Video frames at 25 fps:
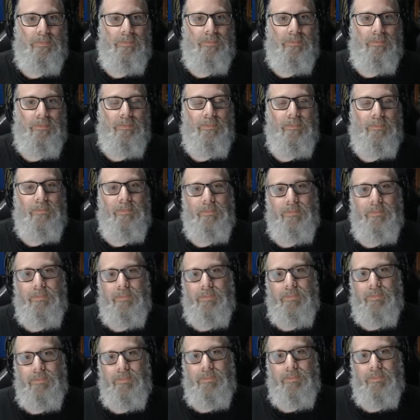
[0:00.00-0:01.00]

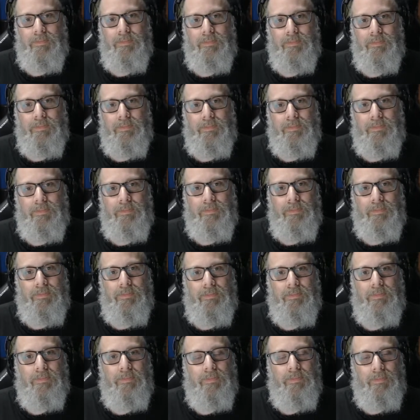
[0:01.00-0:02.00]

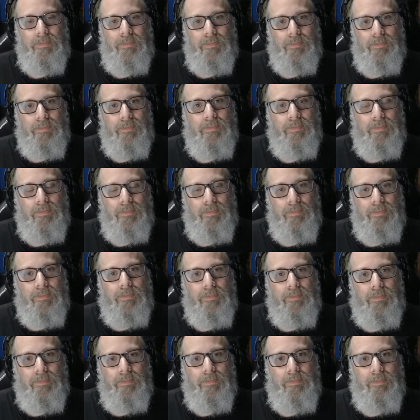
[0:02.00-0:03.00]

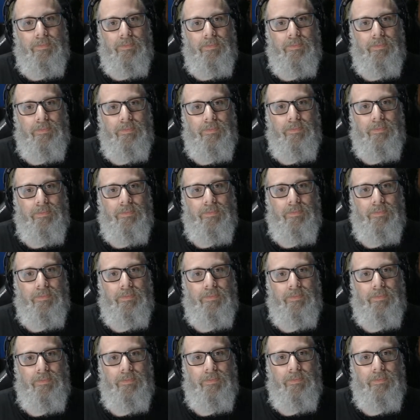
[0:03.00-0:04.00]
The person shown says nothing.